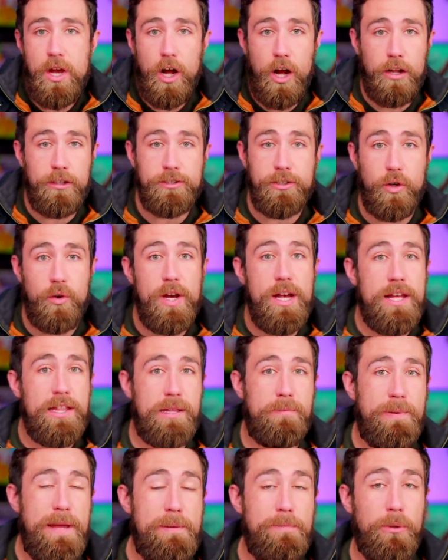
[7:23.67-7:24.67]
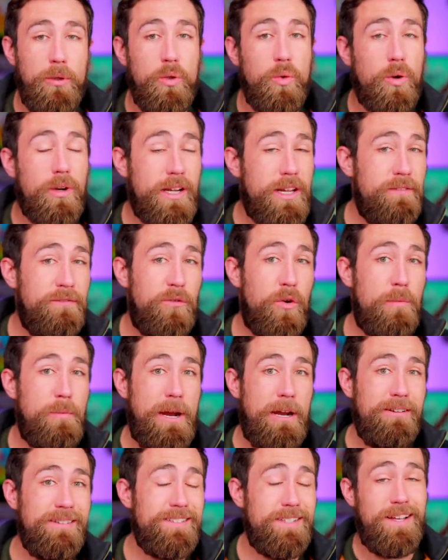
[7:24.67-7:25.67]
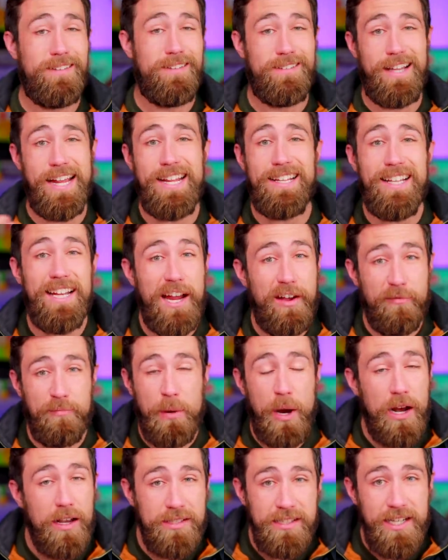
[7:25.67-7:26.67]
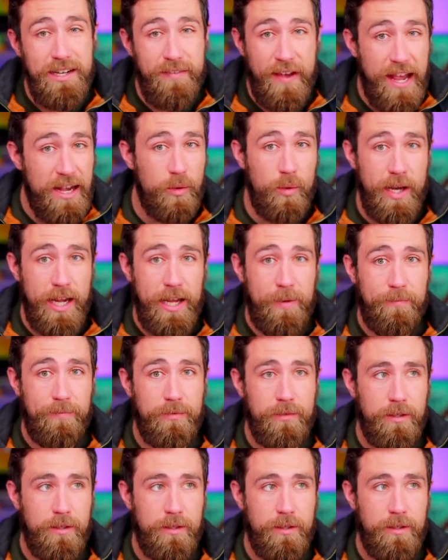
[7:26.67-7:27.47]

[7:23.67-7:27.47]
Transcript: Also, the people who are in forbearance likely have positive equity.